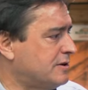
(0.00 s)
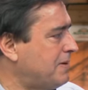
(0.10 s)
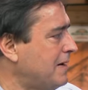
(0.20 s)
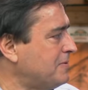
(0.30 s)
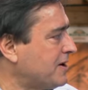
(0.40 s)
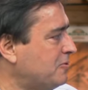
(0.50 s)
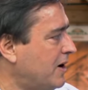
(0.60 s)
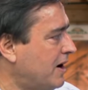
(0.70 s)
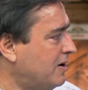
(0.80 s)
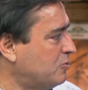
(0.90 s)
the public
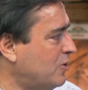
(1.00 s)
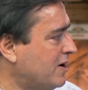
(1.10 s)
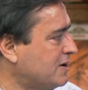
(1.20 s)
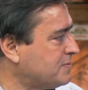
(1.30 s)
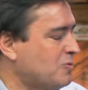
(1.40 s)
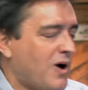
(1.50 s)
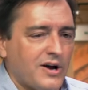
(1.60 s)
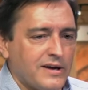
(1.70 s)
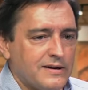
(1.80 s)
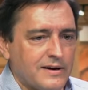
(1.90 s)
welcome to
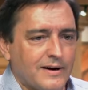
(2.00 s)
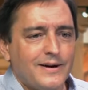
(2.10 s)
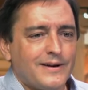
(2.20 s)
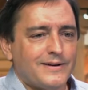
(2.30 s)
walk in here?"